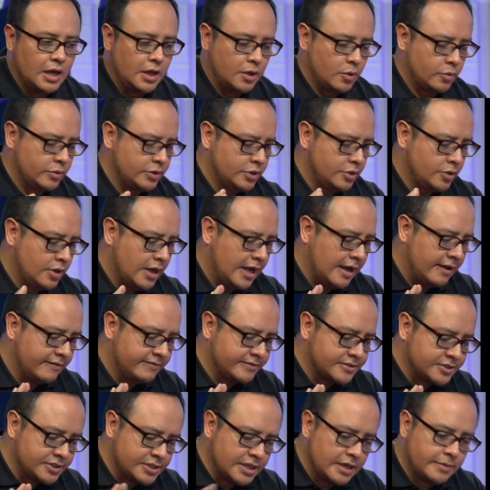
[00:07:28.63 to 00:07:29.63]
You have
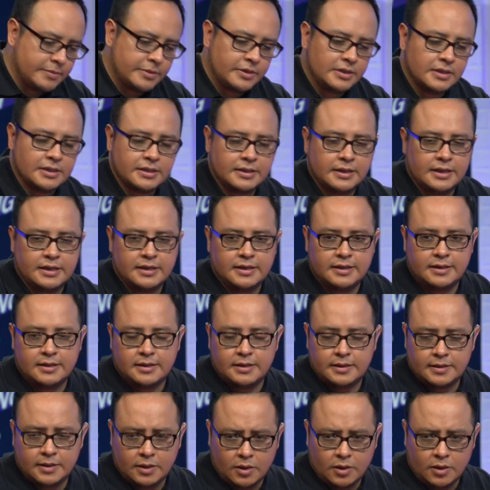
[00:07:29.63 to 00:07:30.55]
several uh,